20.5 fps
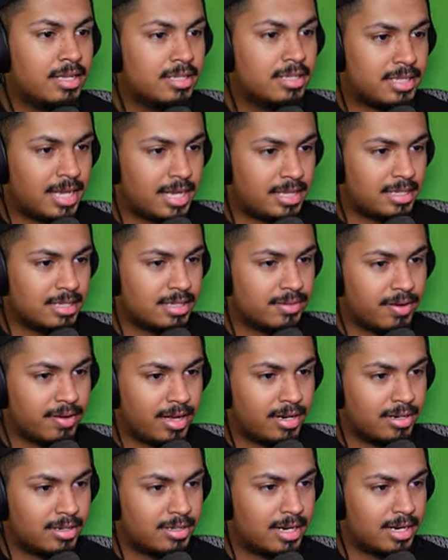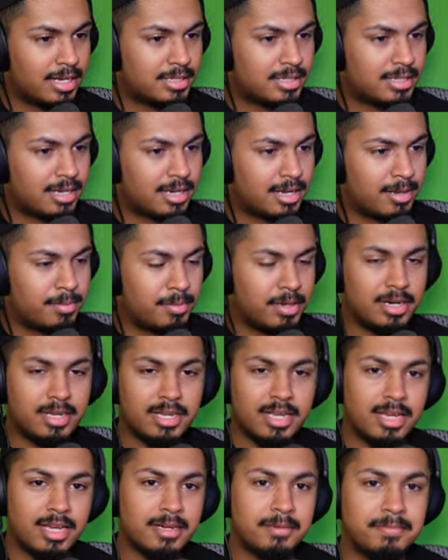Take this fight on next time. And uh,
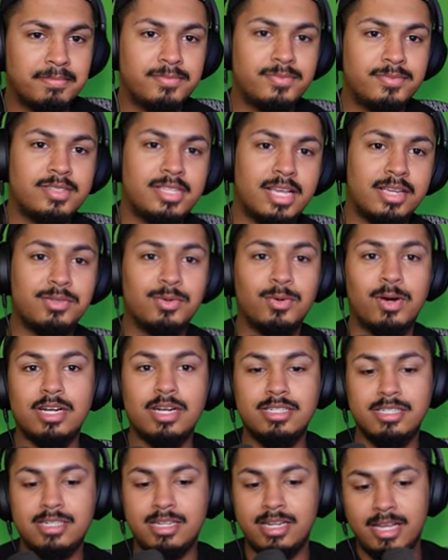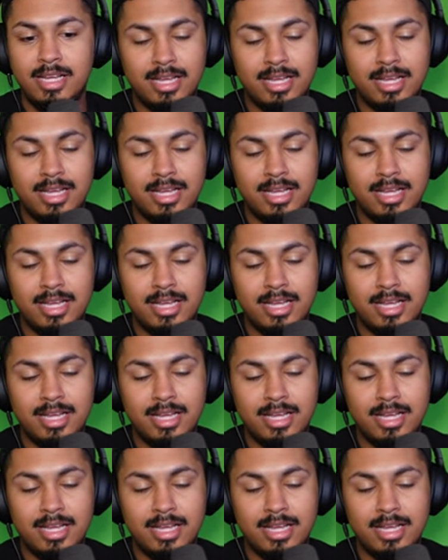yeah, thanks for watching.